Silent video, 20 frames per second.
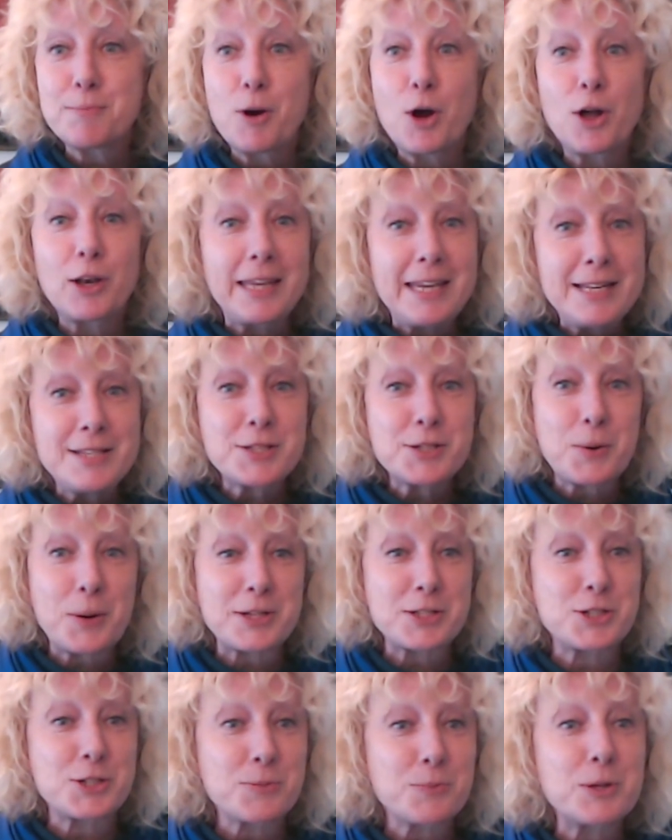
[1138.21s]
Marlene's
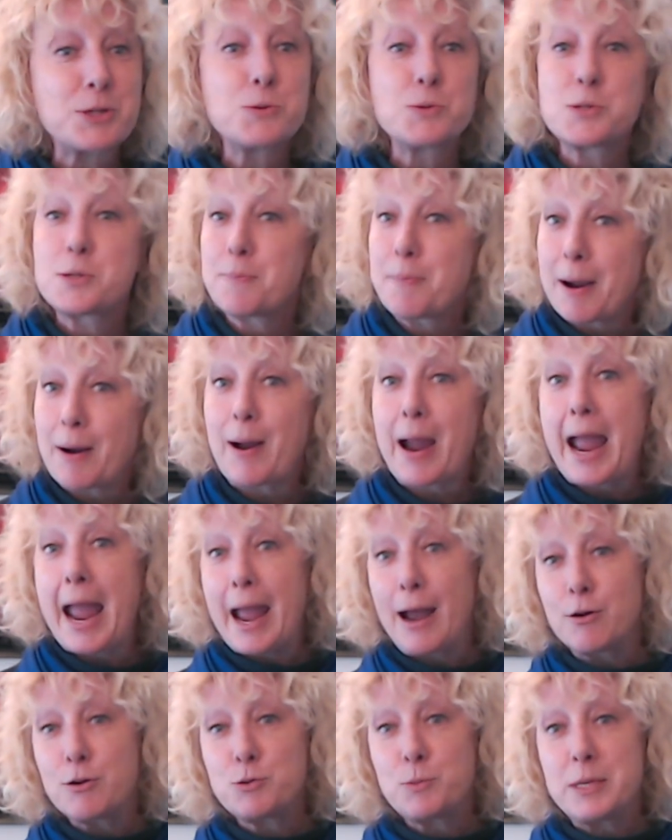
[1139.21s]
question, which was about
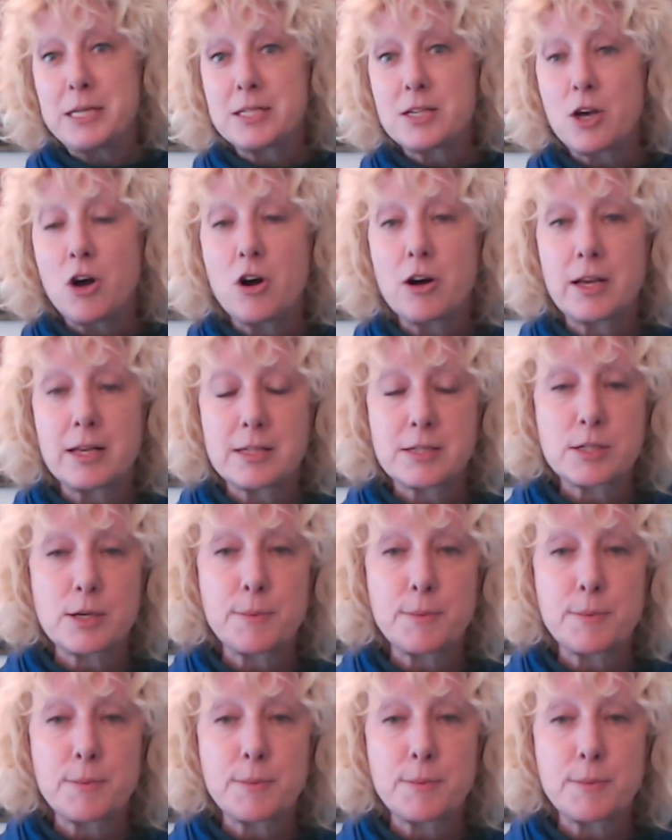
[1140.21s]
how do we target